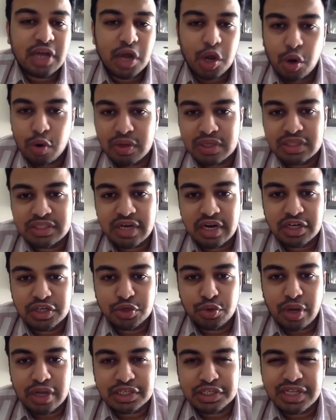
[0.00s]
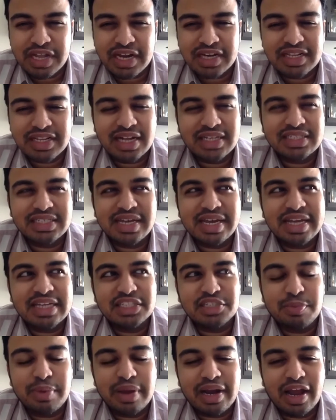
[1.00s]
always tend to, actually, that
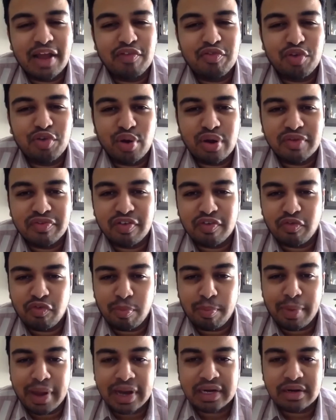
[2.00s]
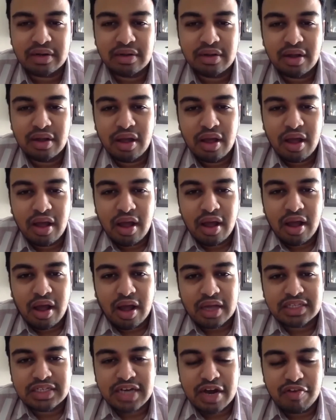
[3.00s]
changed my life, for better.
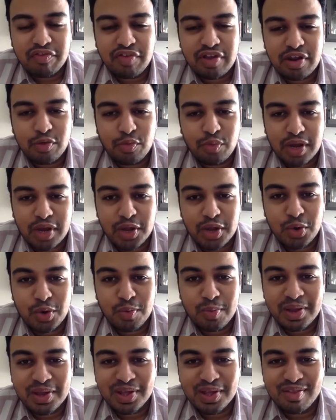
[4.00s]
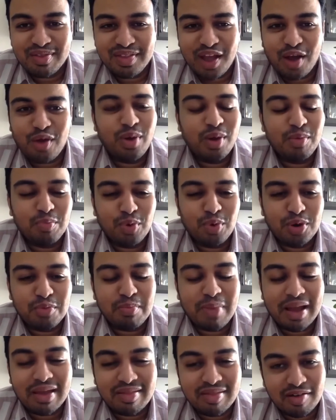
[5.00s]
I started feeling very good because now I put
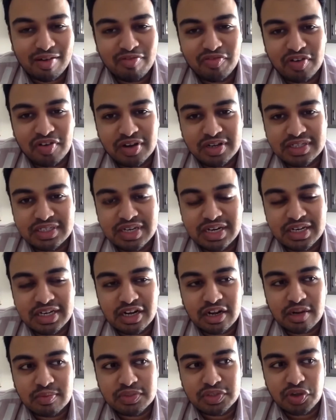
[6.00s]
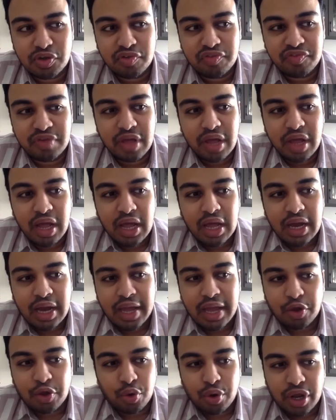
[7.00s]
myself first in terms of
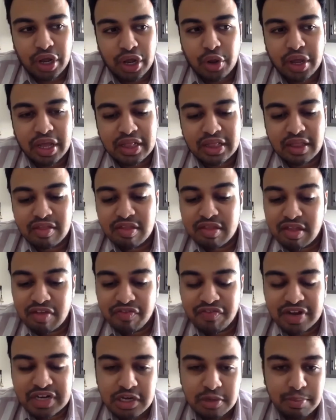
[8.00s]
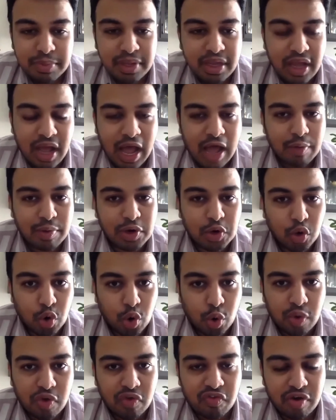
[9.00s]
like, oh, okay, this is affecting me, I will
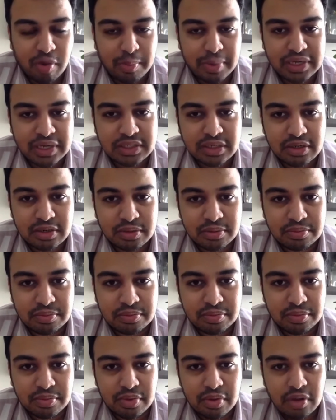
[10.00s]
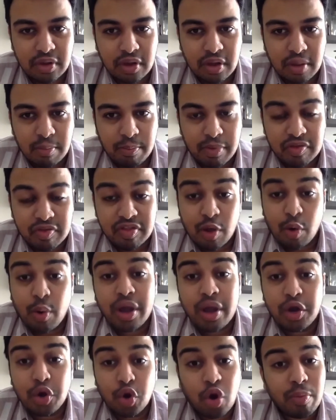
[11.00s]
go away from it. Because now
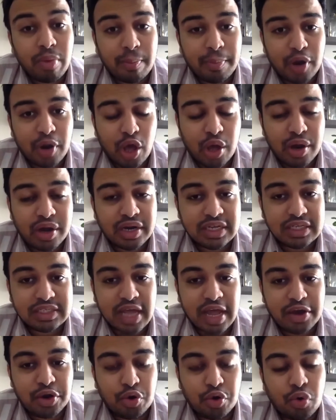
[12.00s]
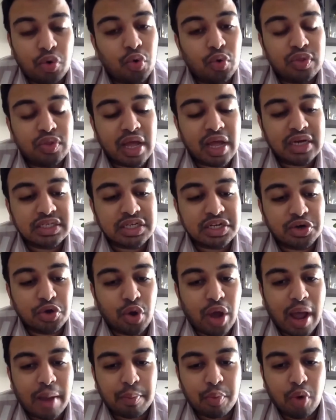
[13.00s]
I know my priorities. I know that,
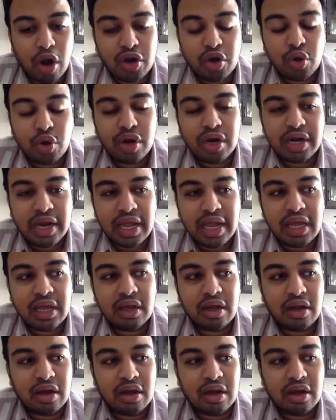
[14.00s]
I'm not going to take